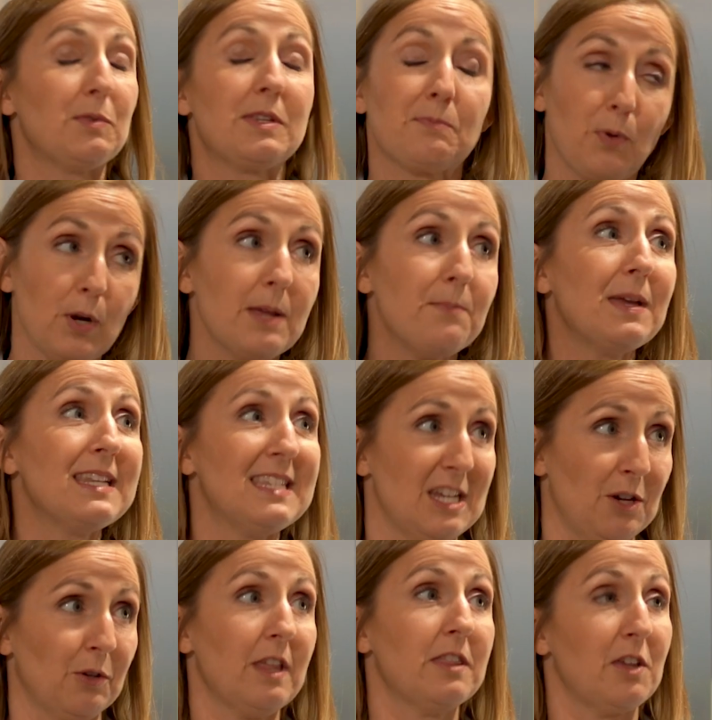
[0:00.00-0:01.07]
So it's a pretty big
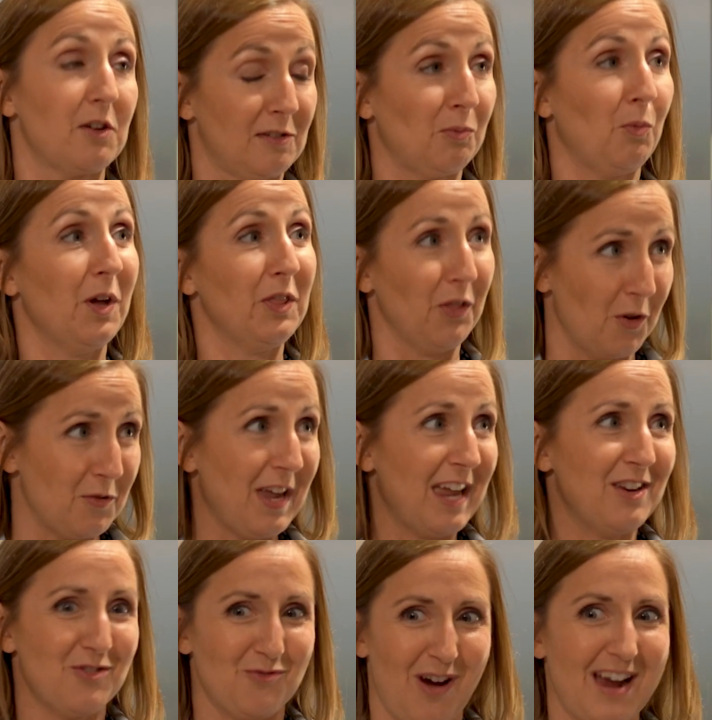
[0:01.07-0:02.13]
deal that there's one
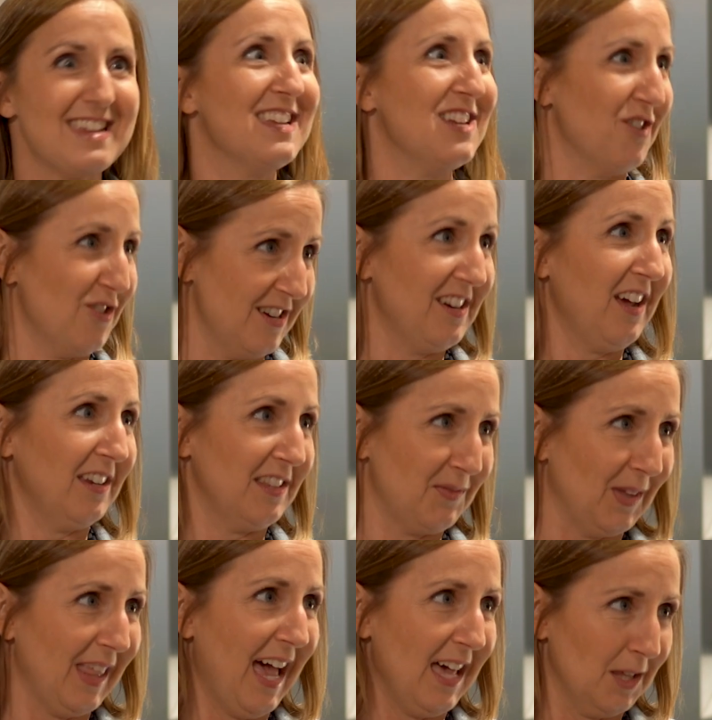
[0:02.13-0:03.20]
located right here in
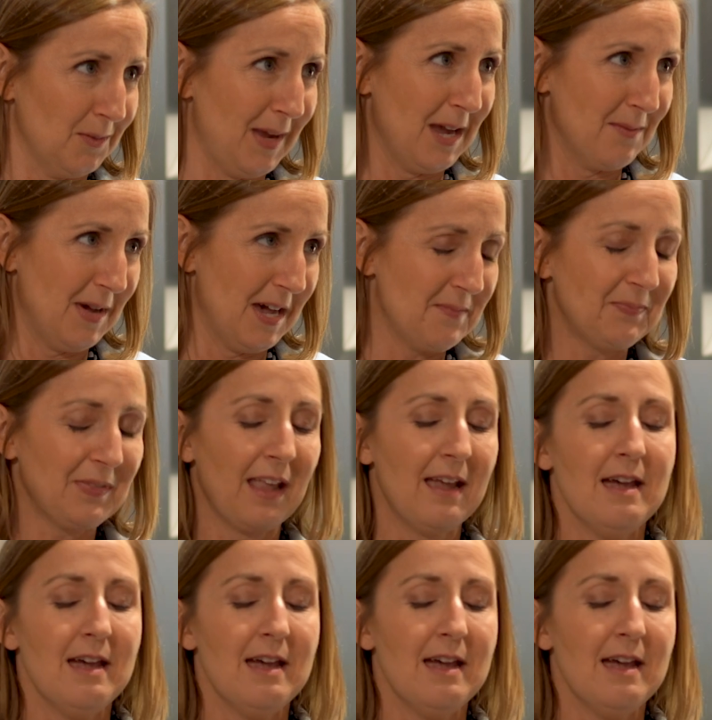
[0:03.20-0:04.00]
Huntsville, Alabama.